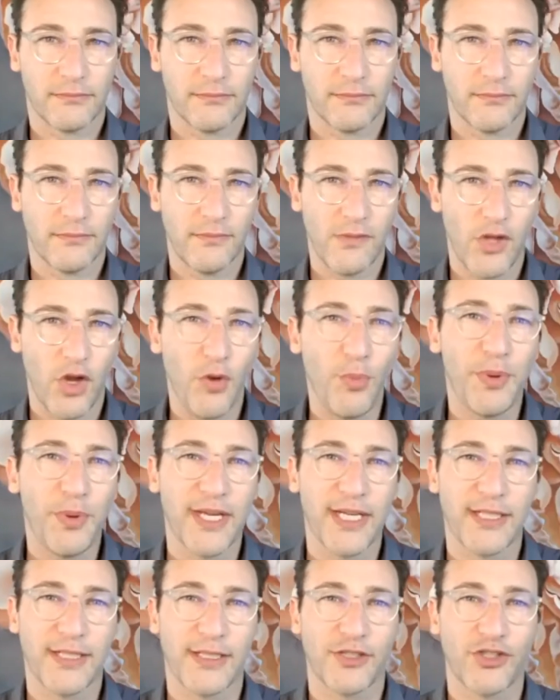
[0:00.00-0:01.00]

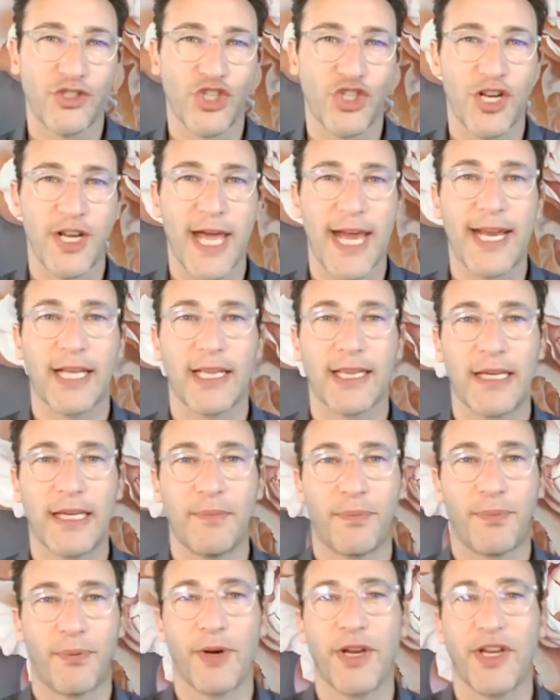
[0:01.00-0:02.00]
nobody's genetically
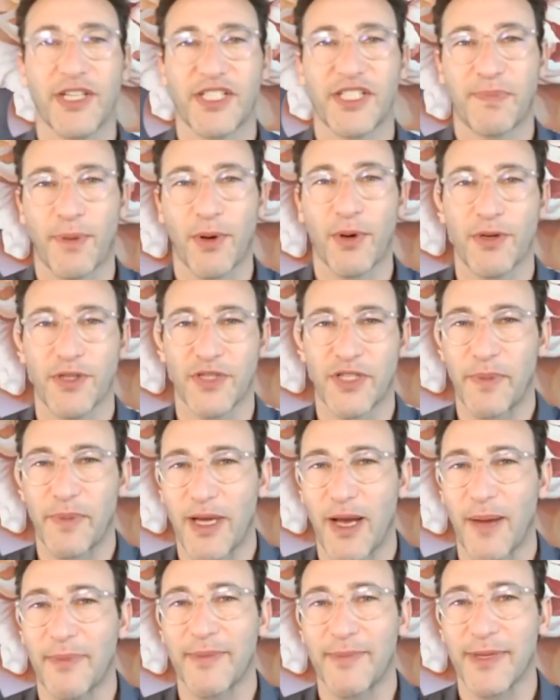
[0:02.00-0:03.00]
predisposed to be
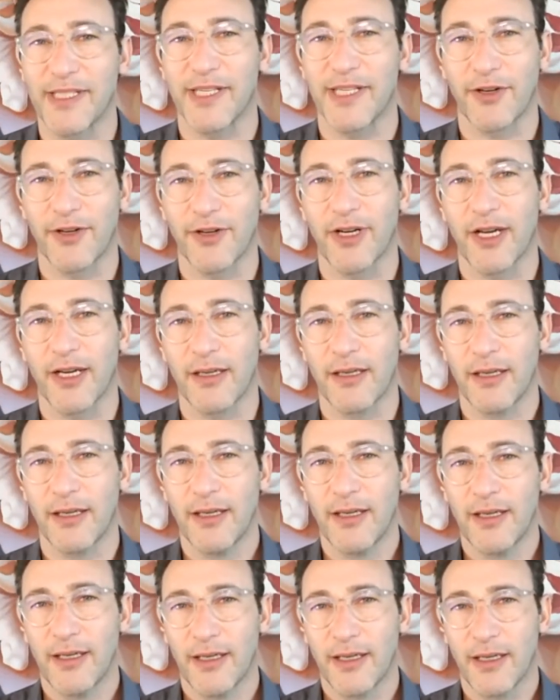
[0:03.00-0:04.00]
optimistic or not.
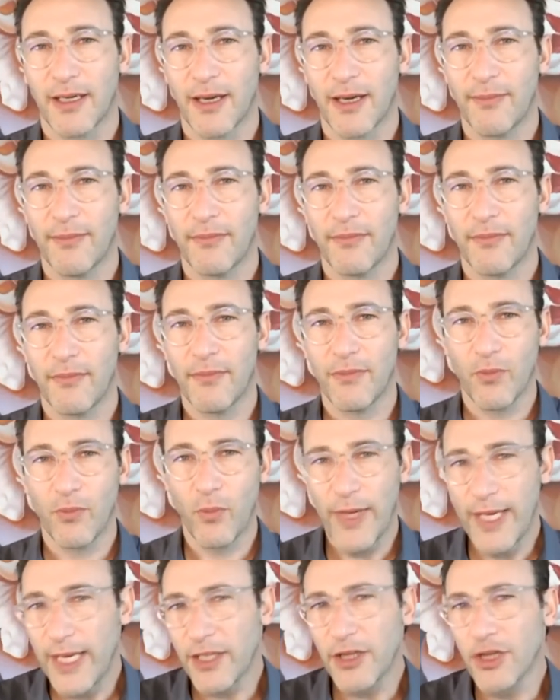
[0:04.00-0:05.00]

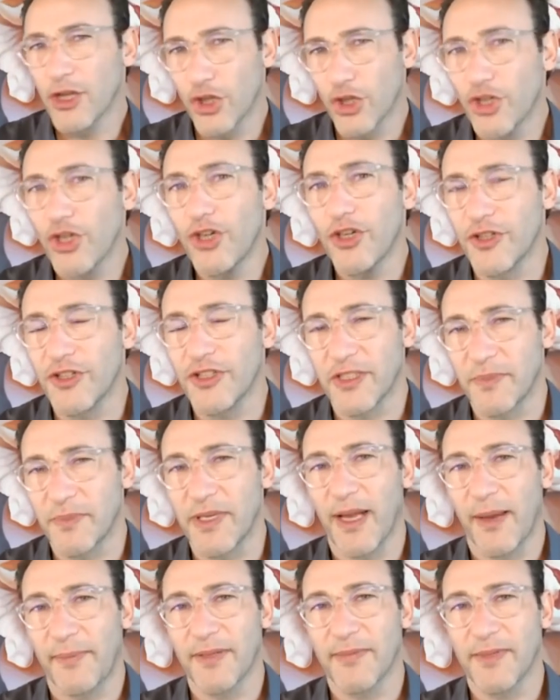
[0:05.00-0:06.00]
We can learn to be
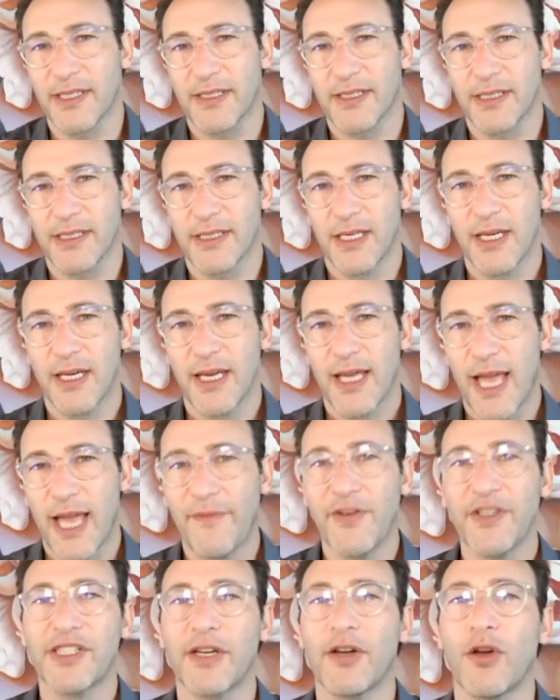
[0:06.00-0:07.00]
optimists.
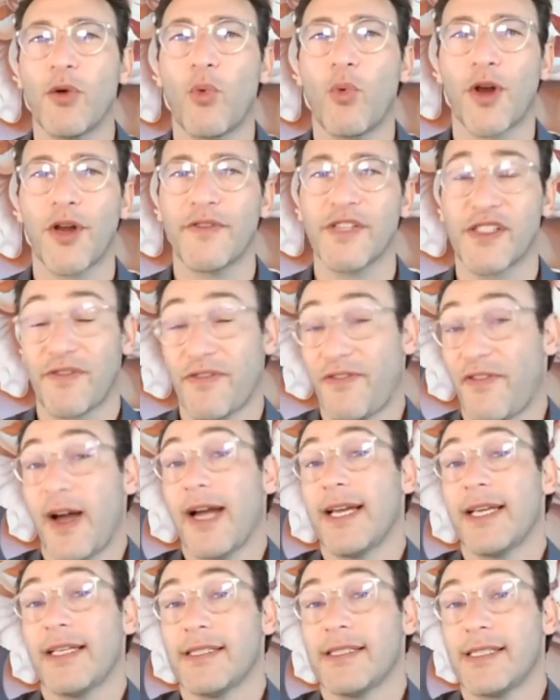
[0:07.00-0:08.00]
Every single one of us
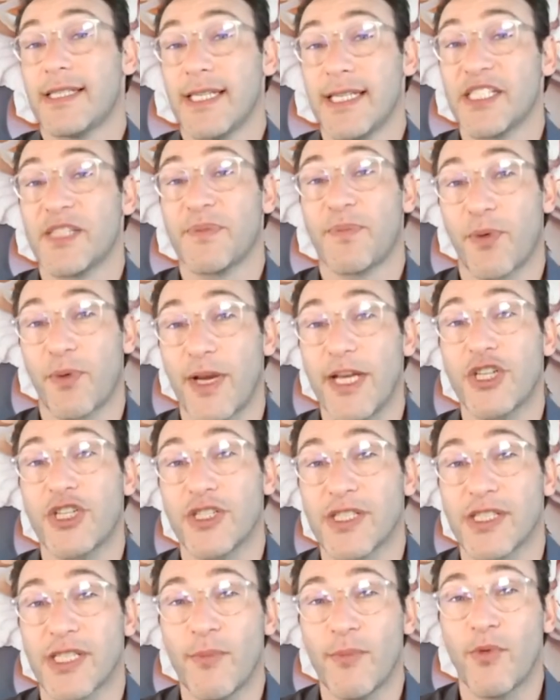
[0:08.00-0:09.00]
finds inspiration
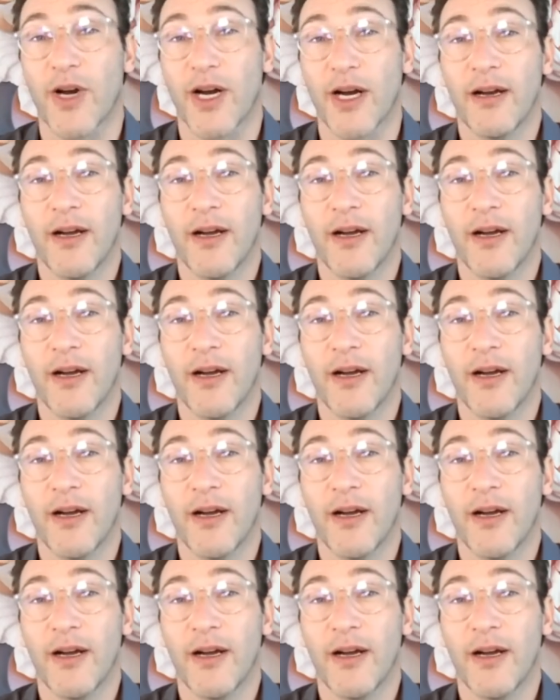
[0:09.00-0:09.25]
somewhere.